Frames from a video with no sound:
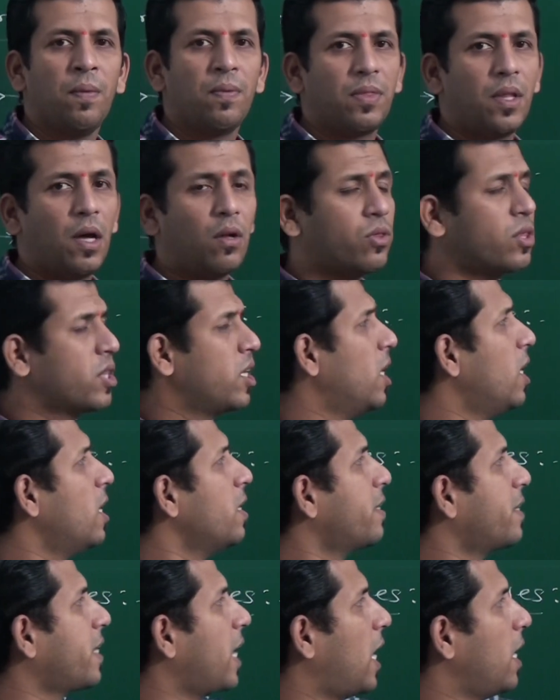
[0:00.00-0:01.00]
Now
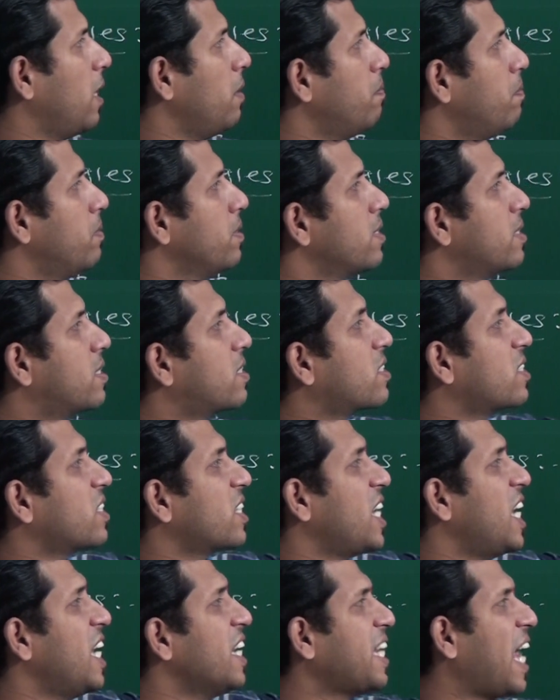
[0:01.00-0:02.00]
third type,
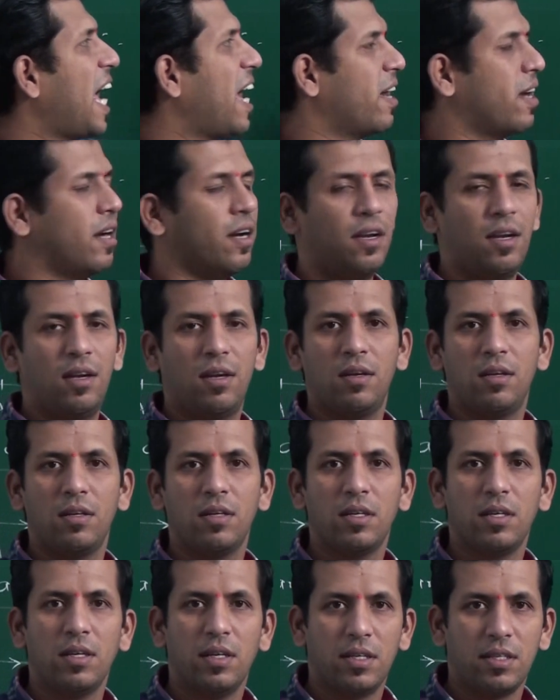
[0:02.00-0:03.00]
straight angle.
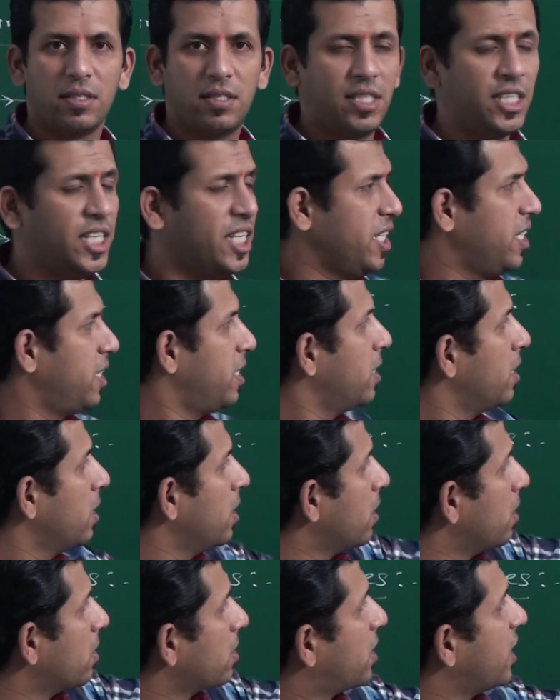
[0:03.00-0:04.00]
See,
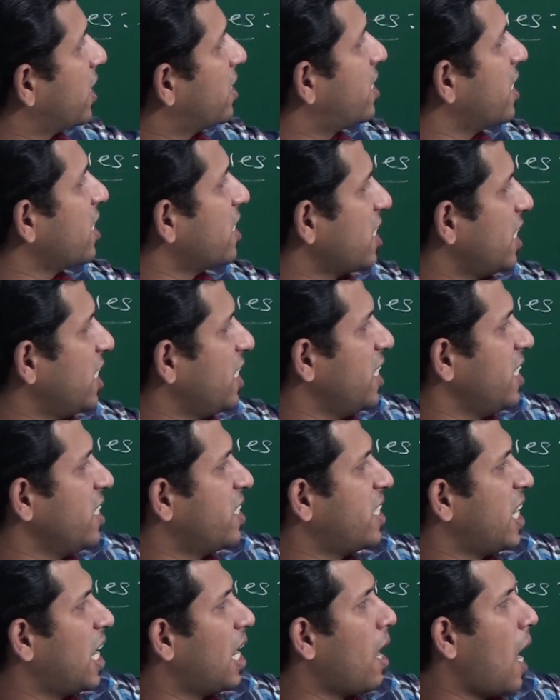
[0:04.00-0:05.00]
this is
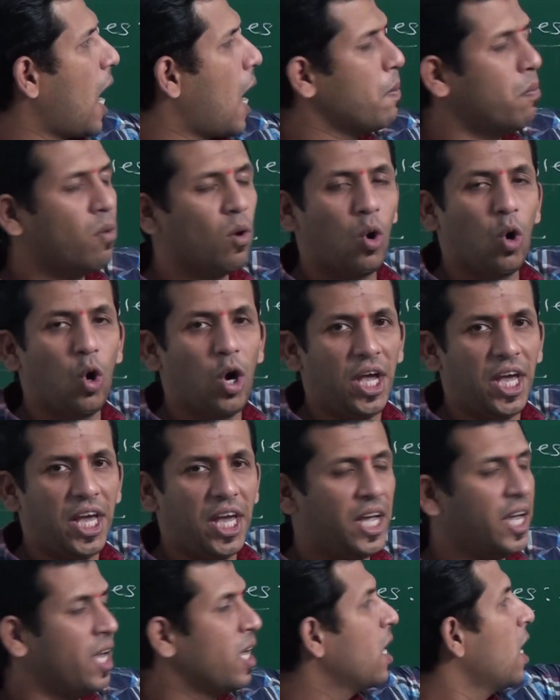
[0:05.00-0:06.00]
initial arm
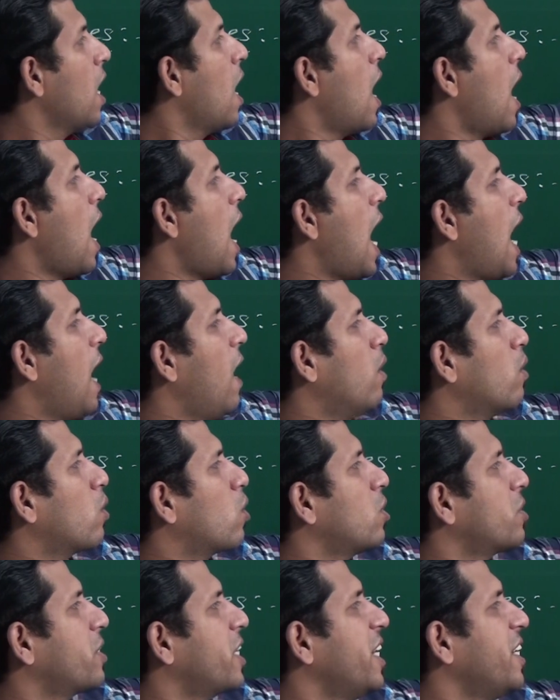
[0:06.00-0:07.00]
OA. I have
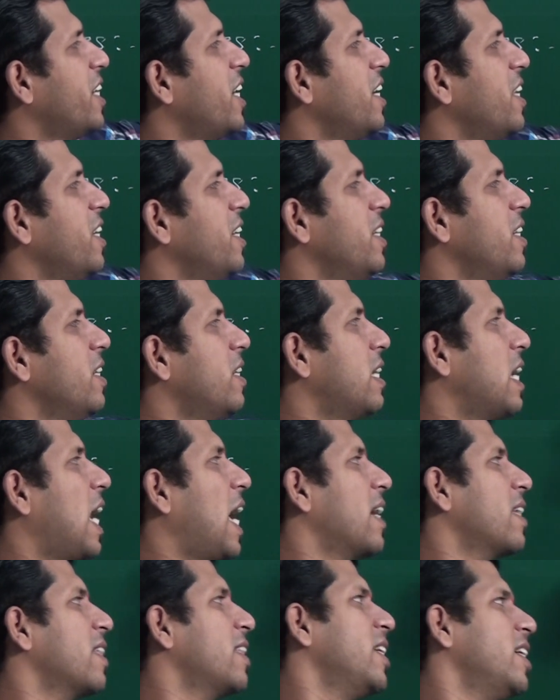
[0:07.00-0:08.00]
rotated it
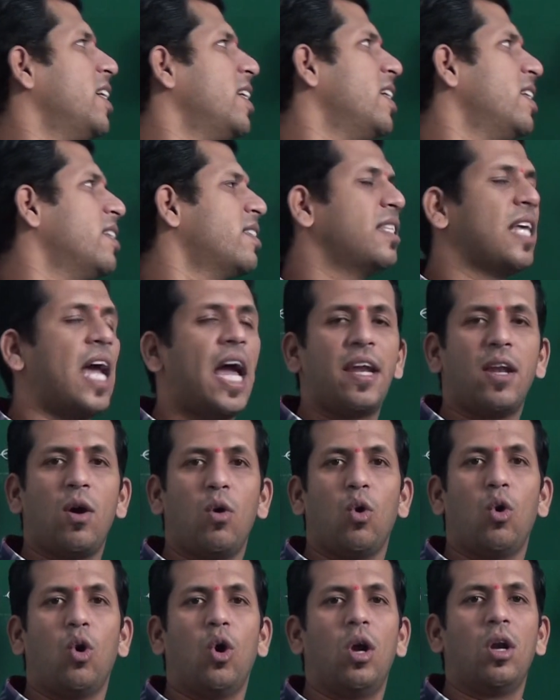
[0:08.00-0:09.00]
like this and
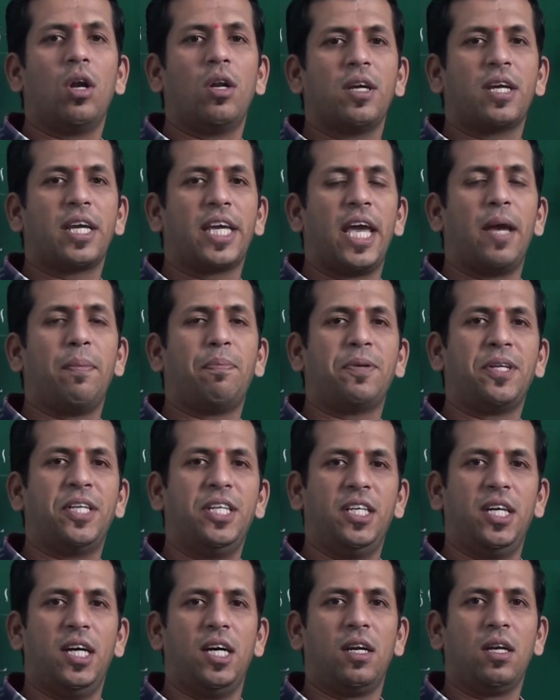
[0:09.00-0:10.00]
hold kept
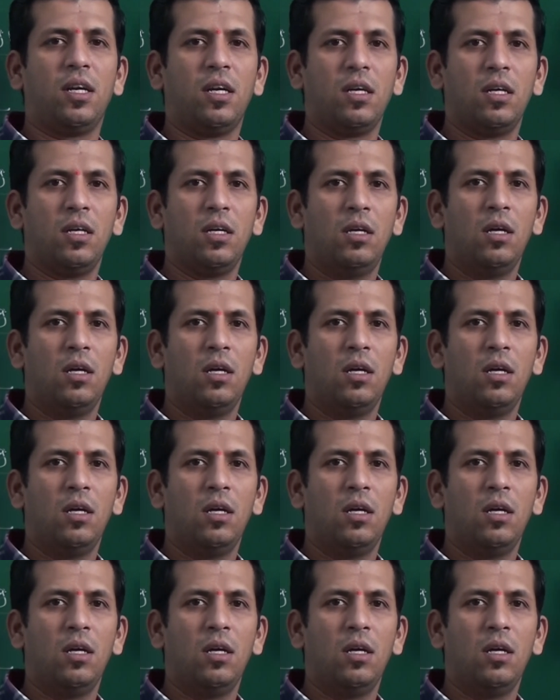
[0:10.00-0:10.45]
here